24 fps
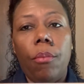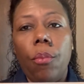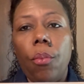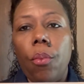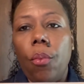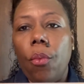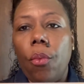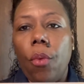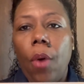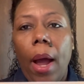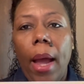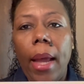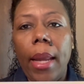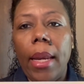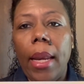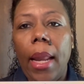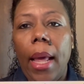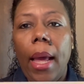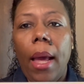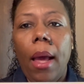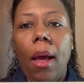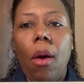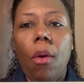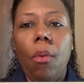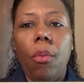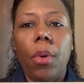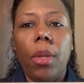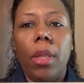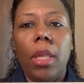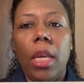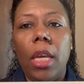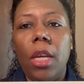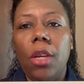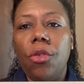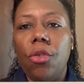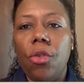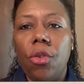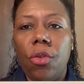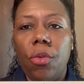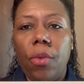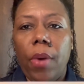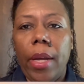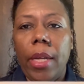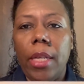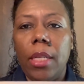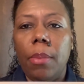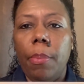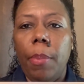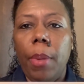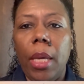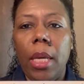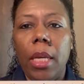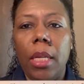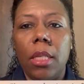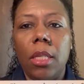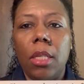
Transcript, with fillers: Right now, with interest rates being